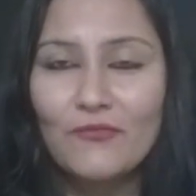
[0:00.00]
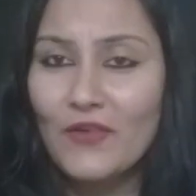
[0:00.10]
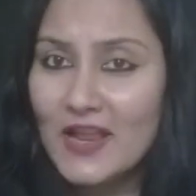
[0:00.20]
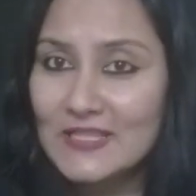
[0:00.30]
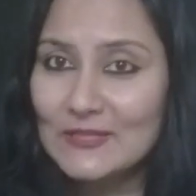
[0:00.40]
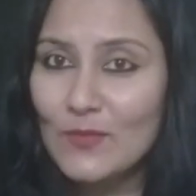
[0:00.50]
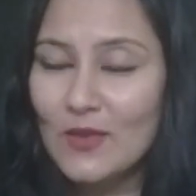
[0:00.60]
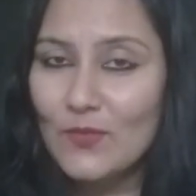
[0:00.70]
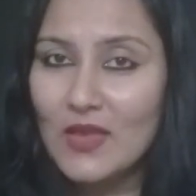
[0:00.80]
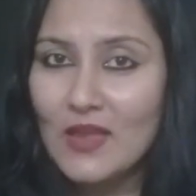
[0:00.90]
friends
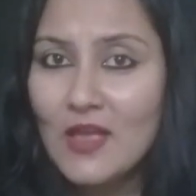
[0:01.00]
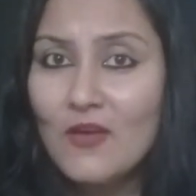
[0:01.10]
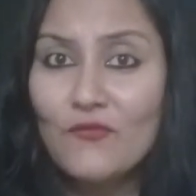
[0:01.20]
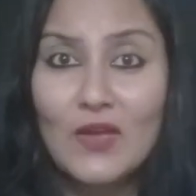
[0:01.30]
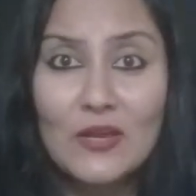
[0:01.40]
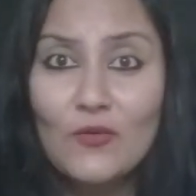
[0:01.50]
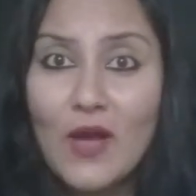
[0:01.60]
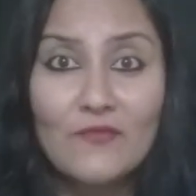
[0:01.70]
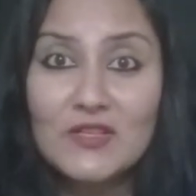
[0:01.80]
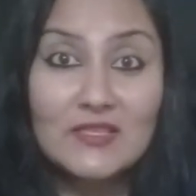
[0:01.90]
maybe when you
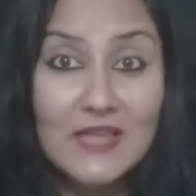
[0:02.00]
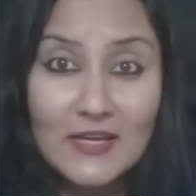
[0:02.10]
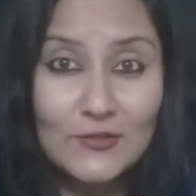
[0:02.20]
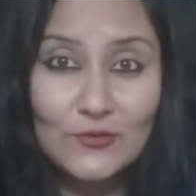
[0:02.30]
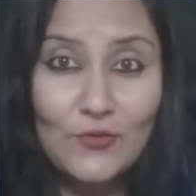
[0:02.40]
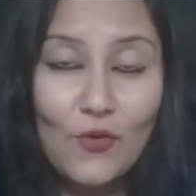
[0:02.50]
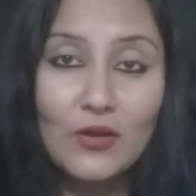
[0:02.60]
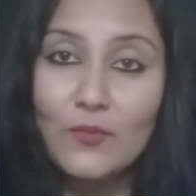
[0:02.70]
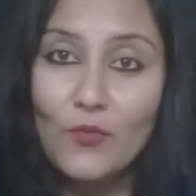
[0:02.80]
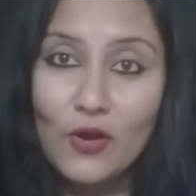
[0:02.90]
have decided to go
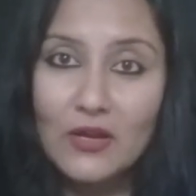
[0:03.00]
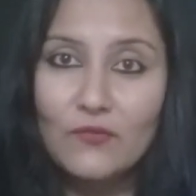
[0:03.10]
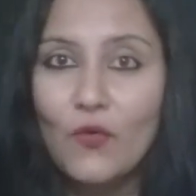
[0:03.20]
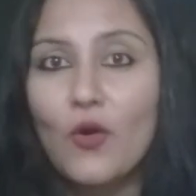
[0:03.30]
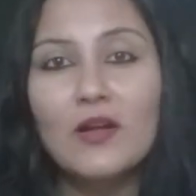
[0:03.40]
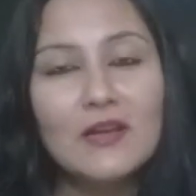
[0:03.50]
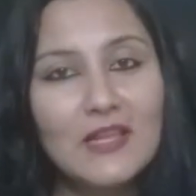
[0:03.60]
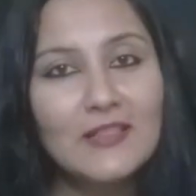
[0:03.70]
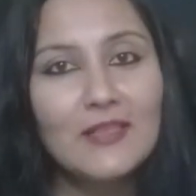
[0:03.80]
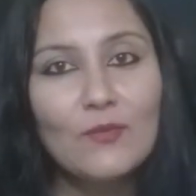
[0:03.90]
on a morning walk
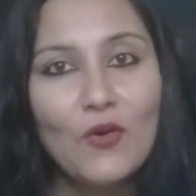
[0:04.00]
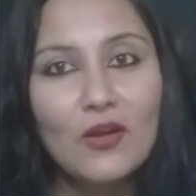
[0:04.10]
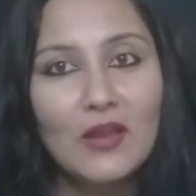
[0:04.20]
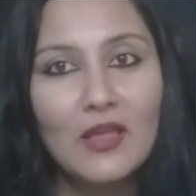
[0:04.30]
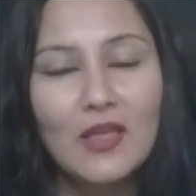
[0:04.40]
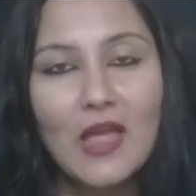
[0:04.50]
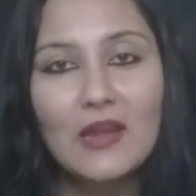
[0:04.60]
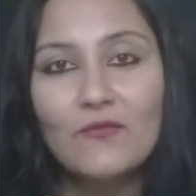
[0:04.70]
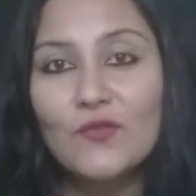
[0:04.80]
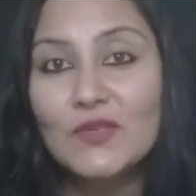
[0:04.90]
early in the morning
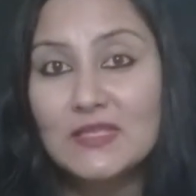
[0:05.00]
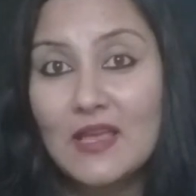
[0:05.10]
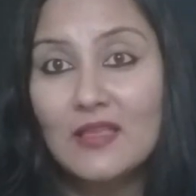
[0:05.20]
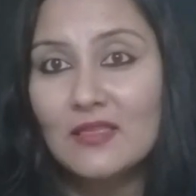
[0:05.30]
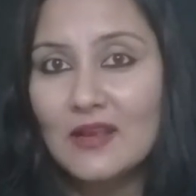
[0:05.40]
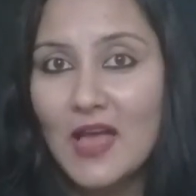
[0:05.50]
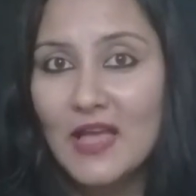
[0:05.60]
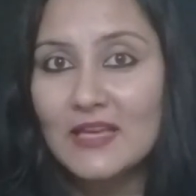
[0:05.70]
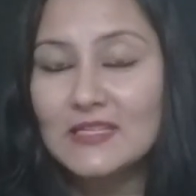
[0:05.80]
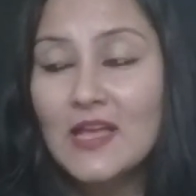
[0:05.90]
and if you say in the
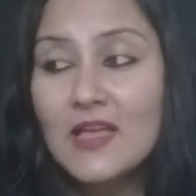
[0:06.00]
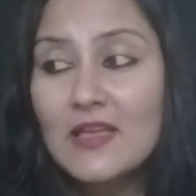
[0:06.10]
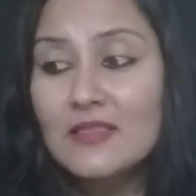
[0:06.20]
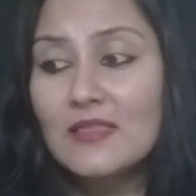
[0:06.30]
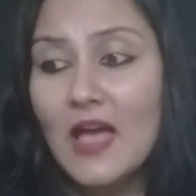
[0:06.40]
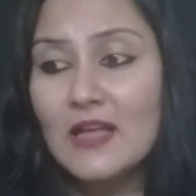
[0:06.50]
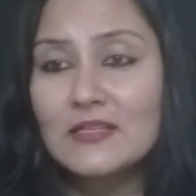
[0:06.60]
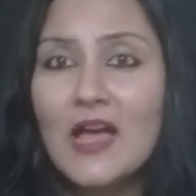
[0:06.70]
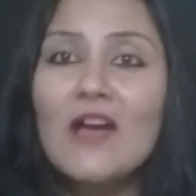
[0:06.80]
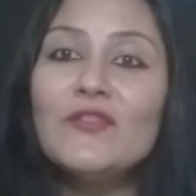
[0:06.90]
night
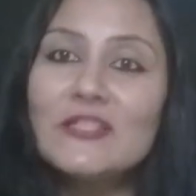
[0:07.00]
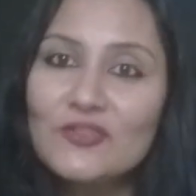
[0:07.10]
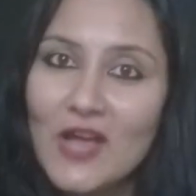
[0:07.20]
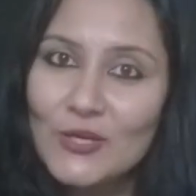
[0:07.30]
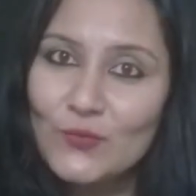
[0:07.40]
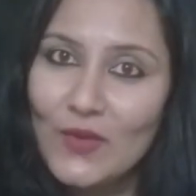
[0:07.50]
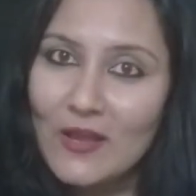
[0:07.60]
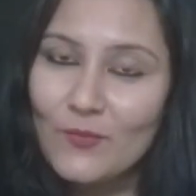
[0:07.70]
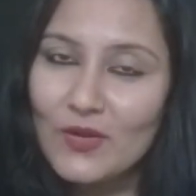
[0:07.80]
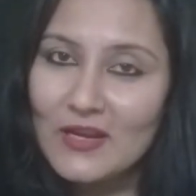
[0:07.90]
that I will try to
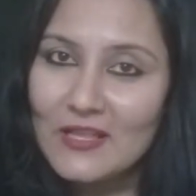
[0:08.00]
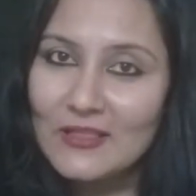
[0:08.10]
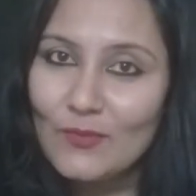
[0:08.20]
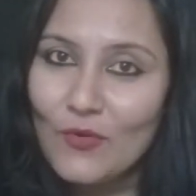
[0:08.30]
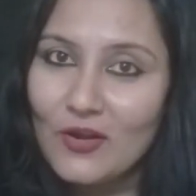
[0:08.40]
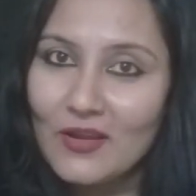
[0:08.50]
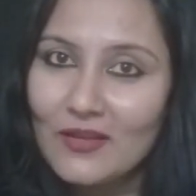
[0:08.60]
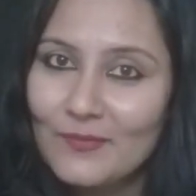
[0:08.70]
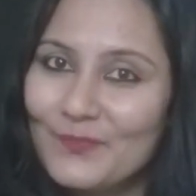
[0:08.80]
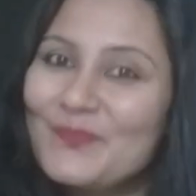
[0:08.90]
wake up early in the morning.